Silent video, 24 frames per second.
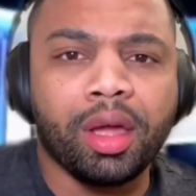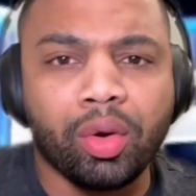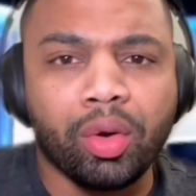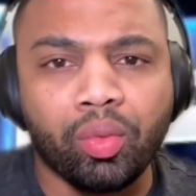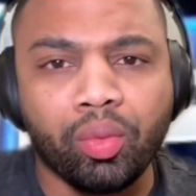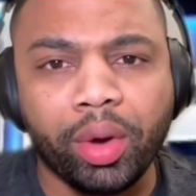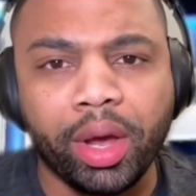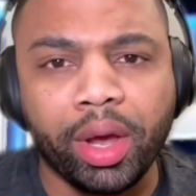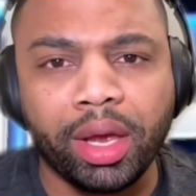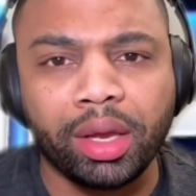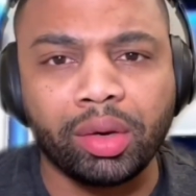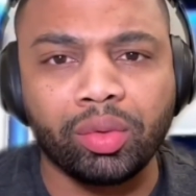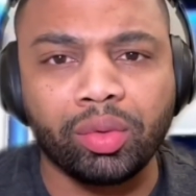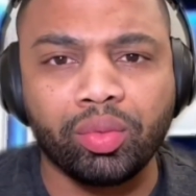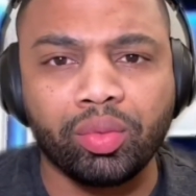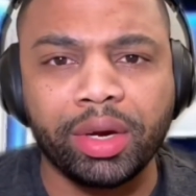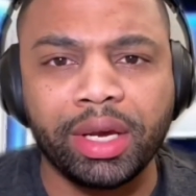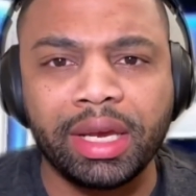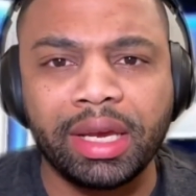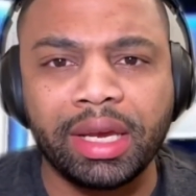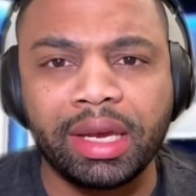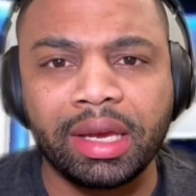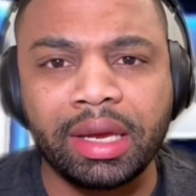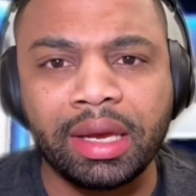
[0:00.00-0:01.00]
When
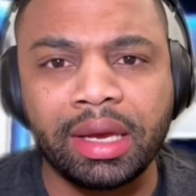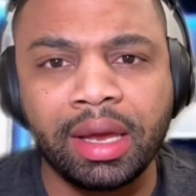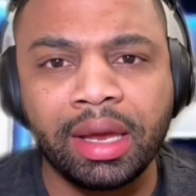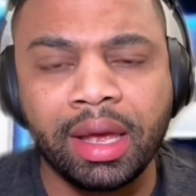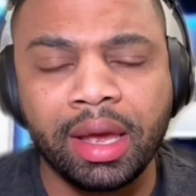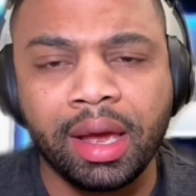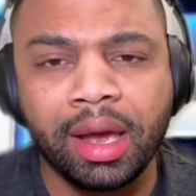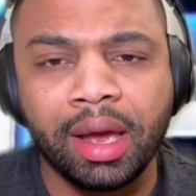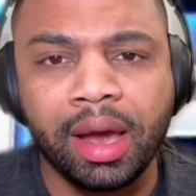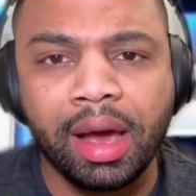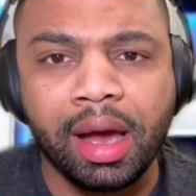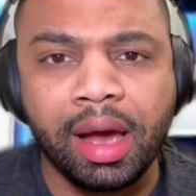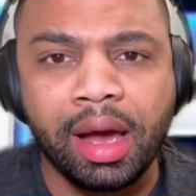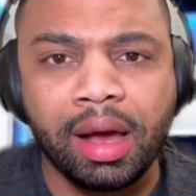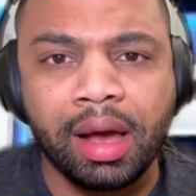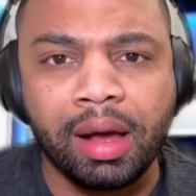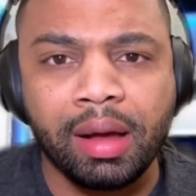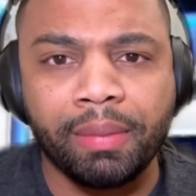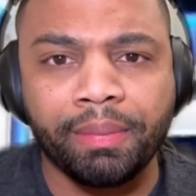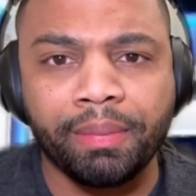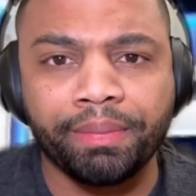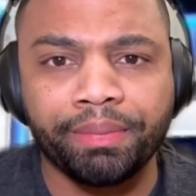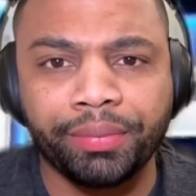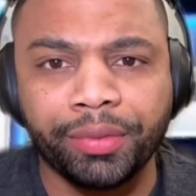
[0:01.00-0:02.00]
we
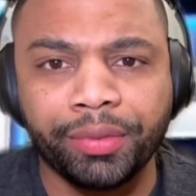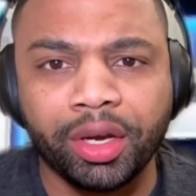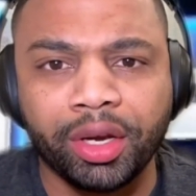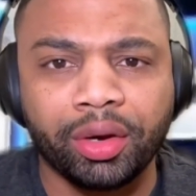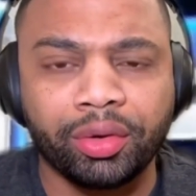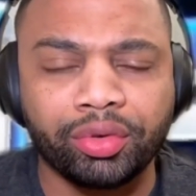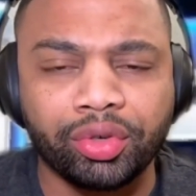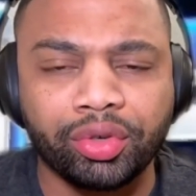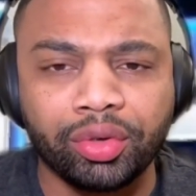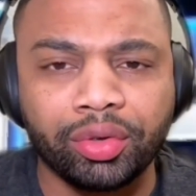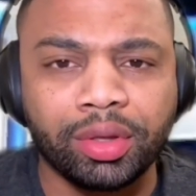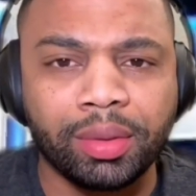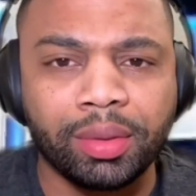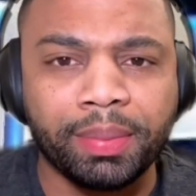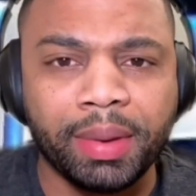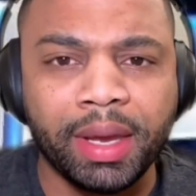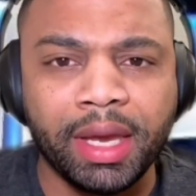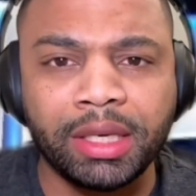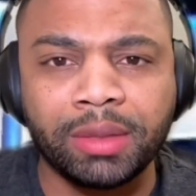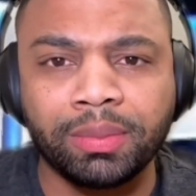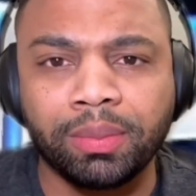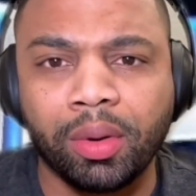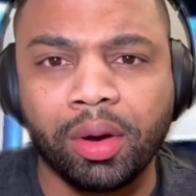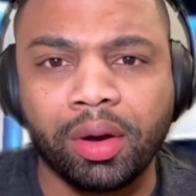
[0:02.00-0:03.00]
do the
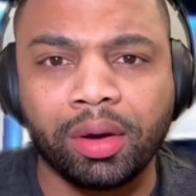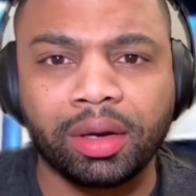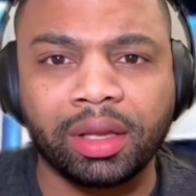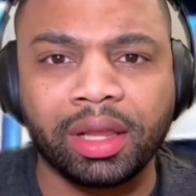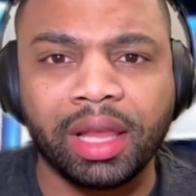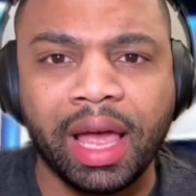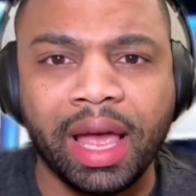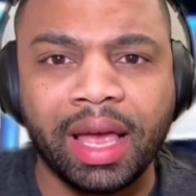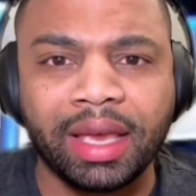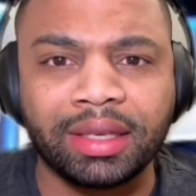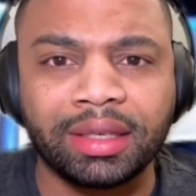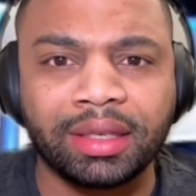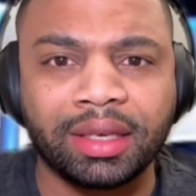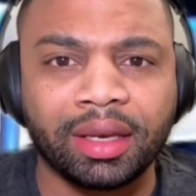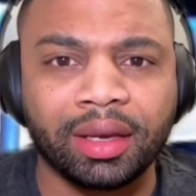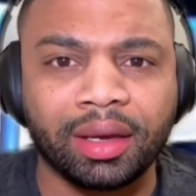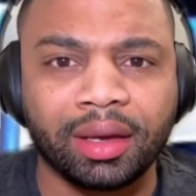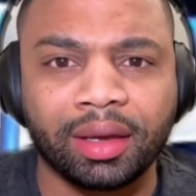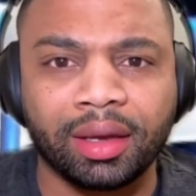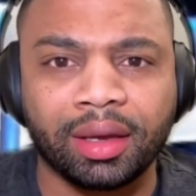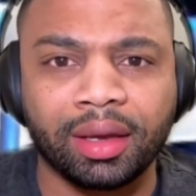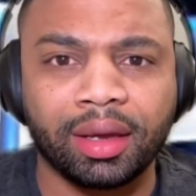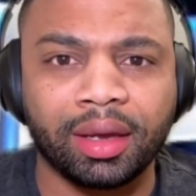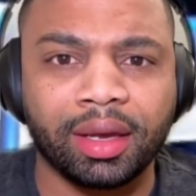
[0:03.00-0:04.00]
baseball
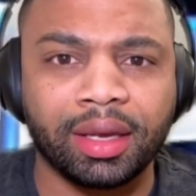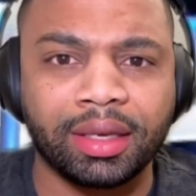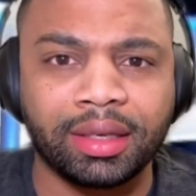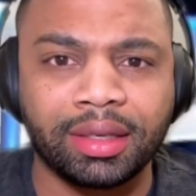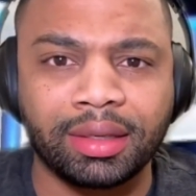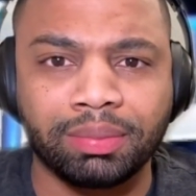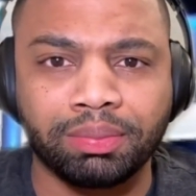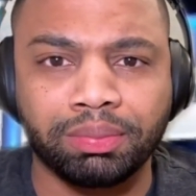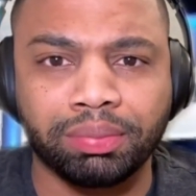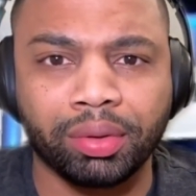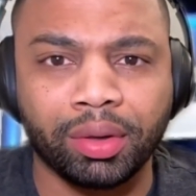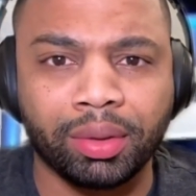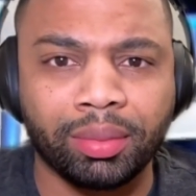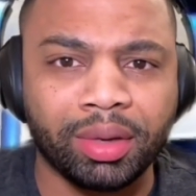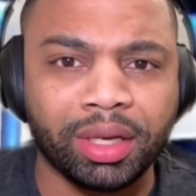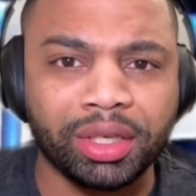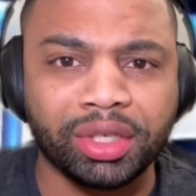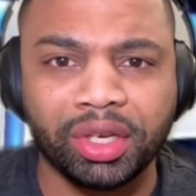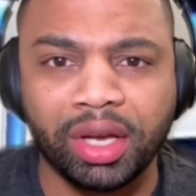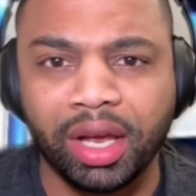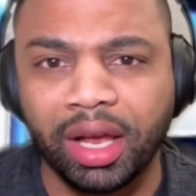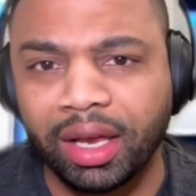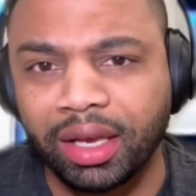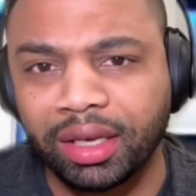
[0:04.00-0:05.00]
classic, it's pretty
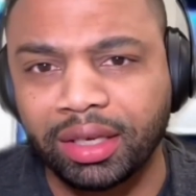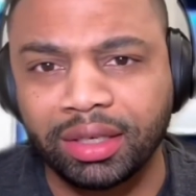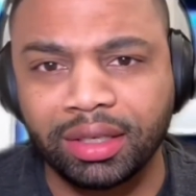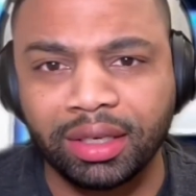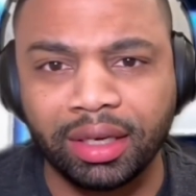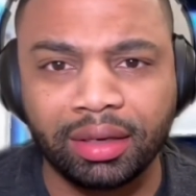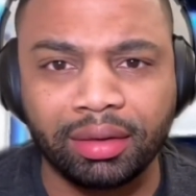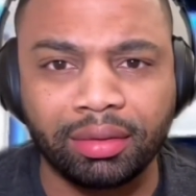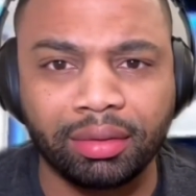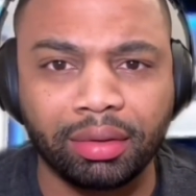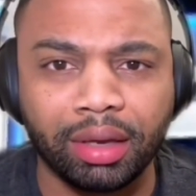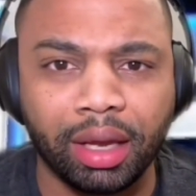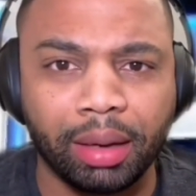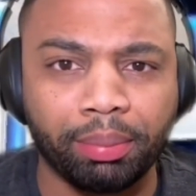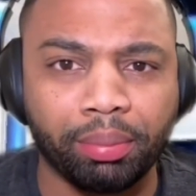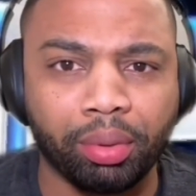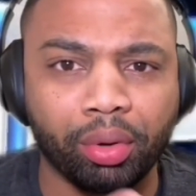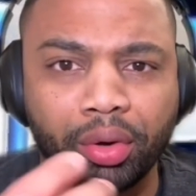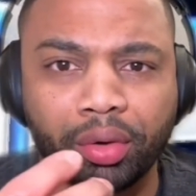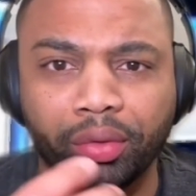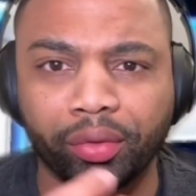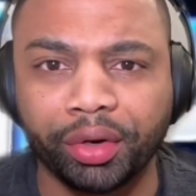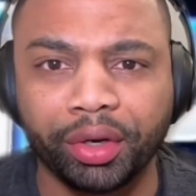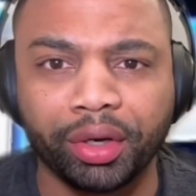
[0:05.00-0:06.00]
much us and
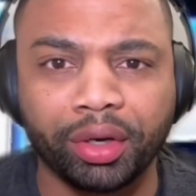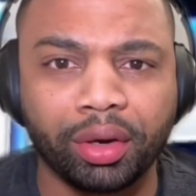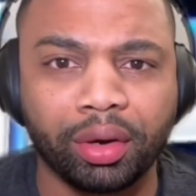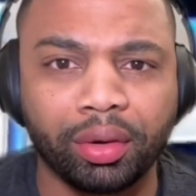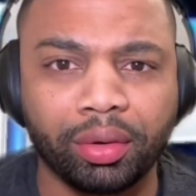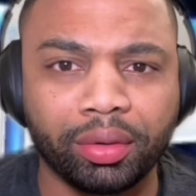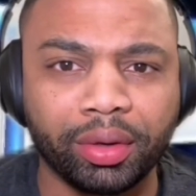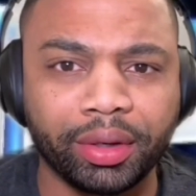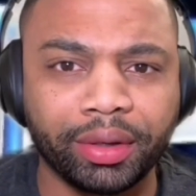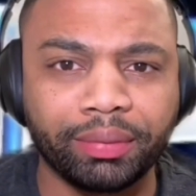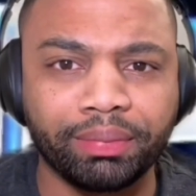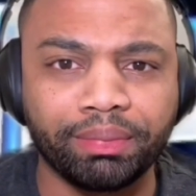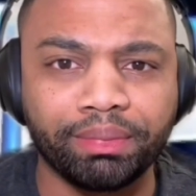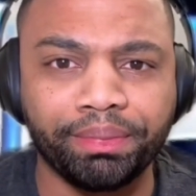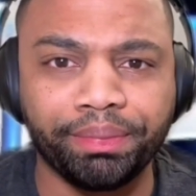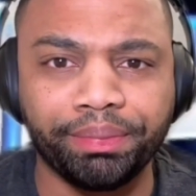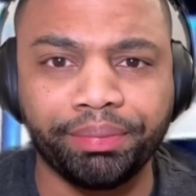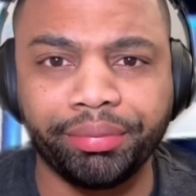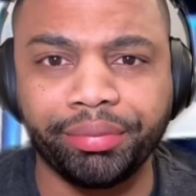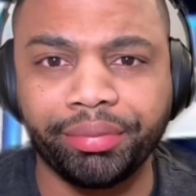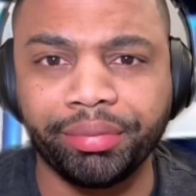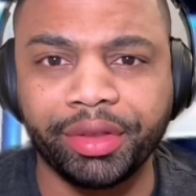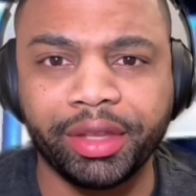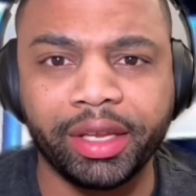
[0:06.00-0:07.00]
Puerto Rico and
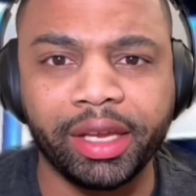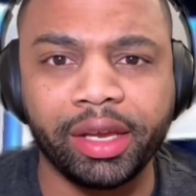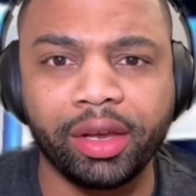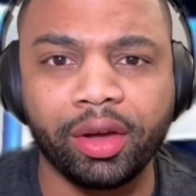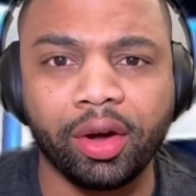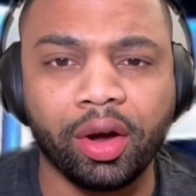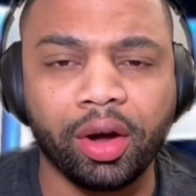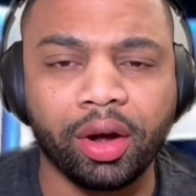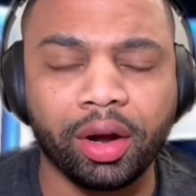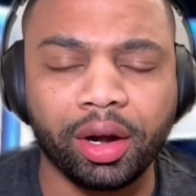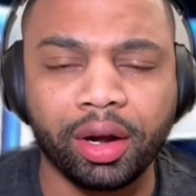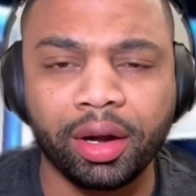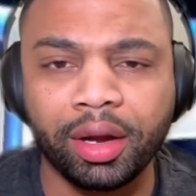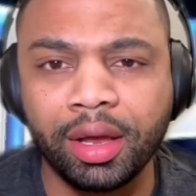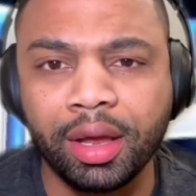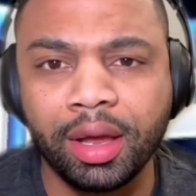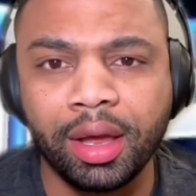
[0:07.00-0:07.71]
DR.